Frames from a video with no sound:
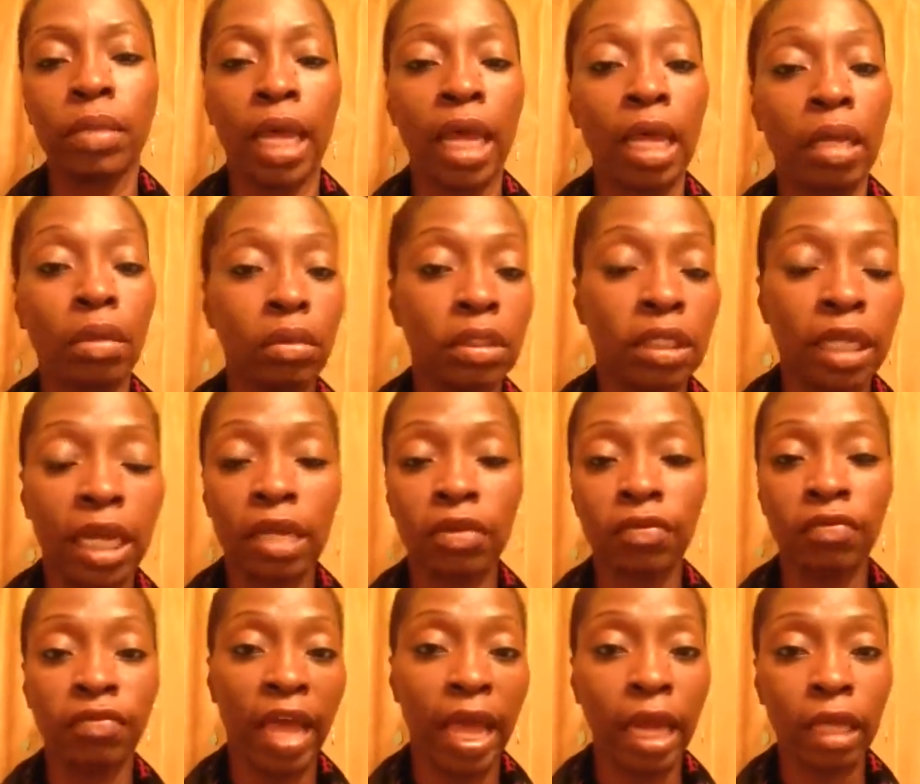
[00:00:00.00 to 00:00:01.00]
outside
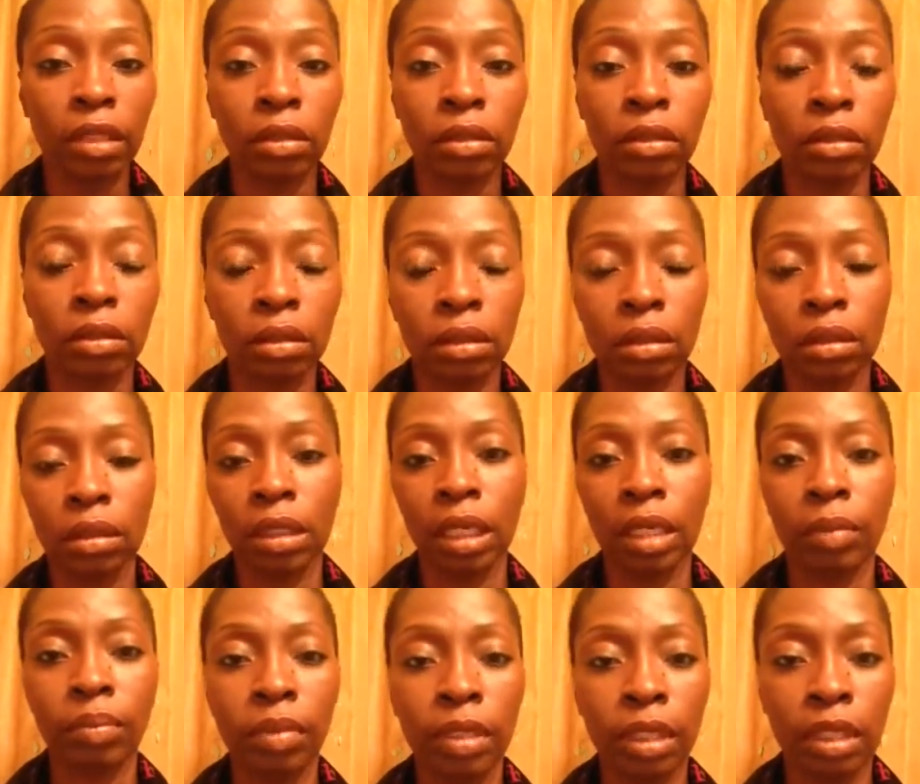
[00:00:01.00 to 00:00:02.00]
factors
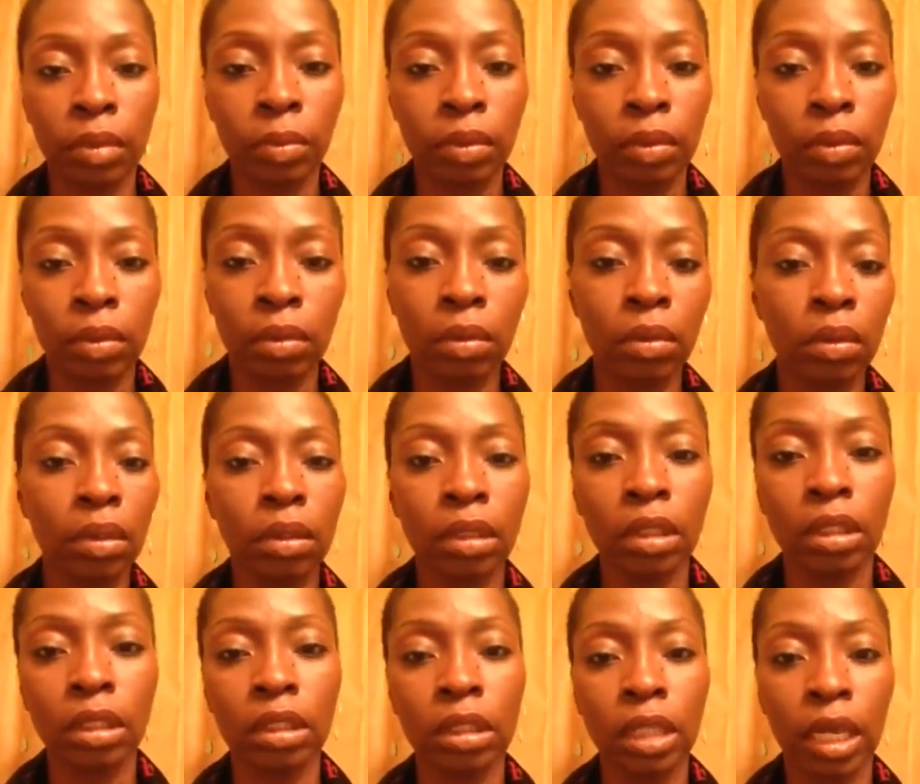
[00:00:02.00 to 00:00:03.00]
like people,
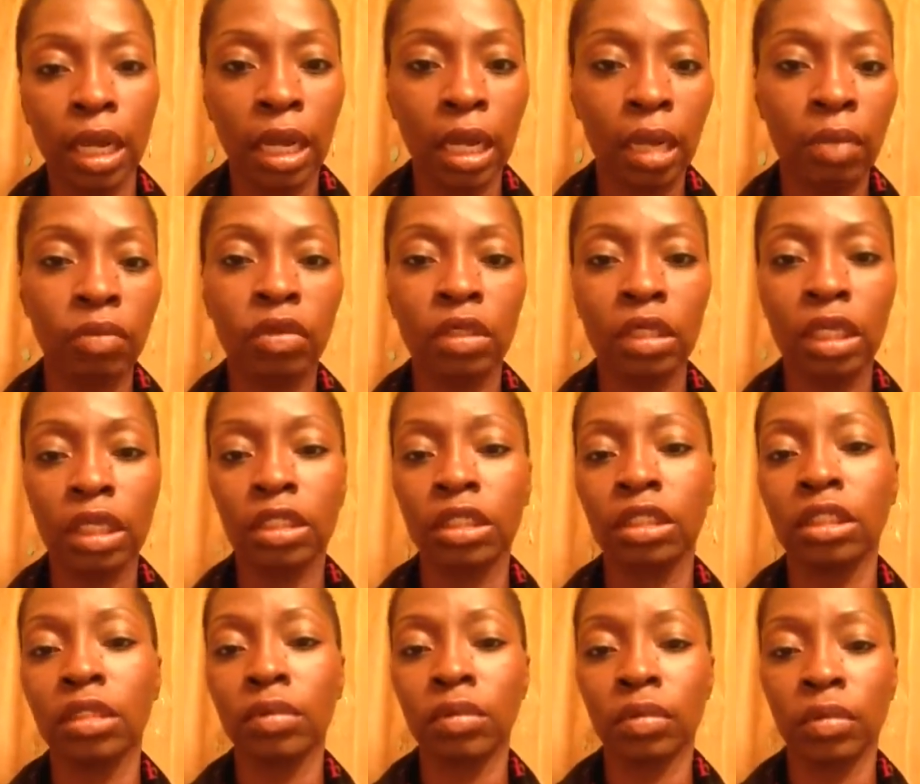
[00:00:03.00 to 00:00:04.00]
the job,
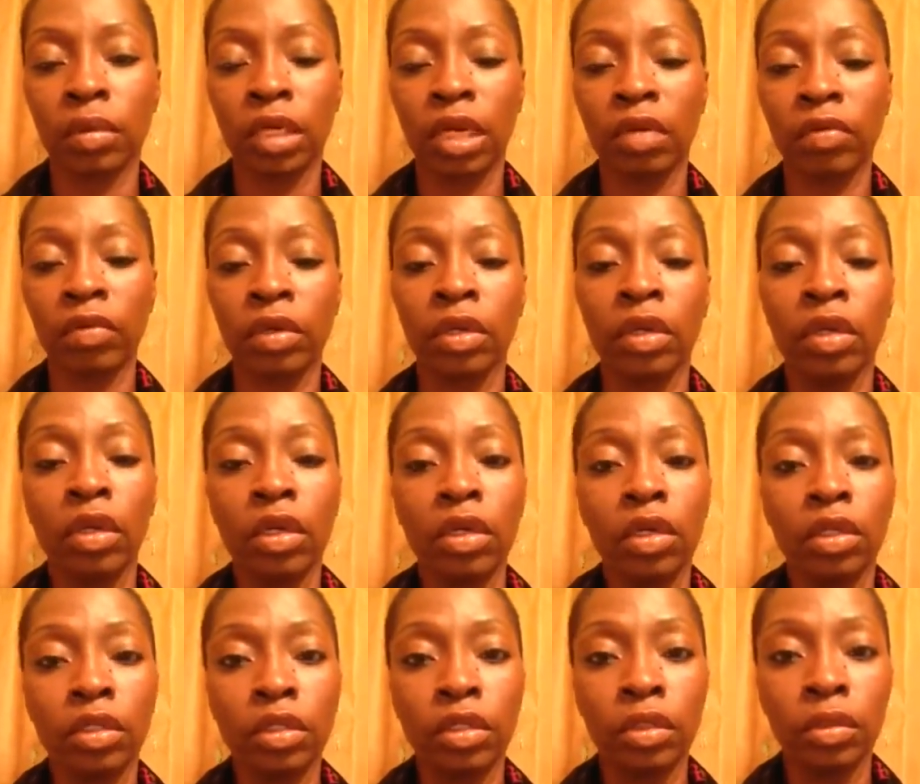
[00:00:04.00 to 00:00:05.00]
relationships, whatever,
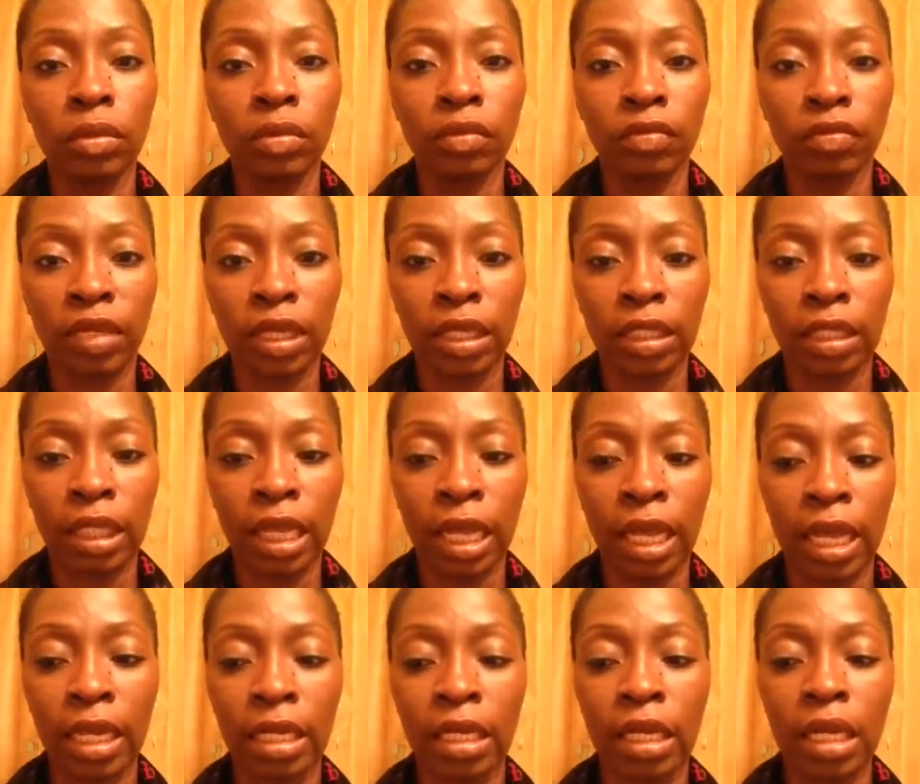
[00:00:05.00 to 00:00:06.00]
to affect
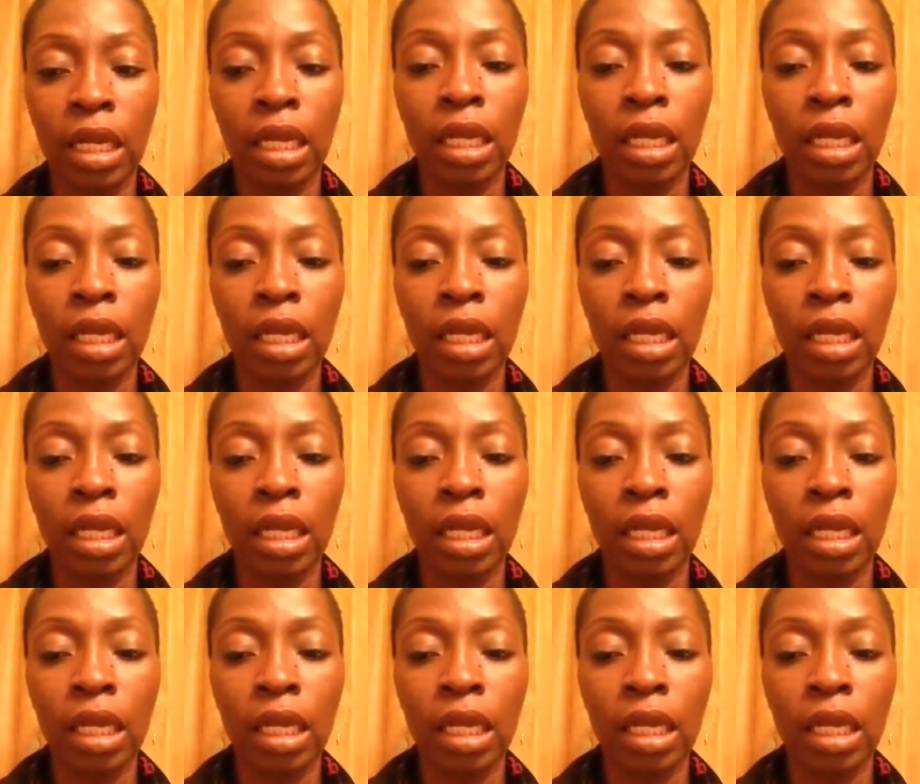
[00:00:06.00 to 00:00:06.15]
that.